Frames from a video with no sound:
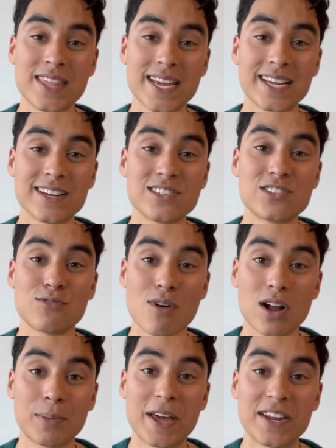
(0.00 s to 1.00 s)
thing in a
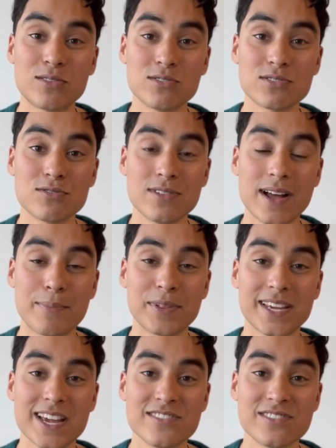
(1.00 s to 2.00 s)
strong medical school
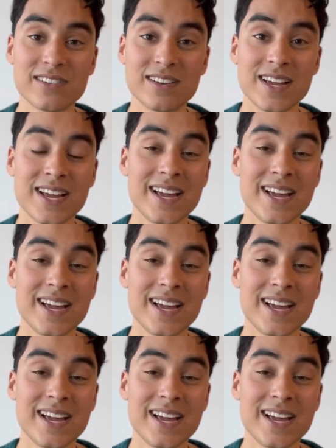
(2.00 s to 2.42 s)
application.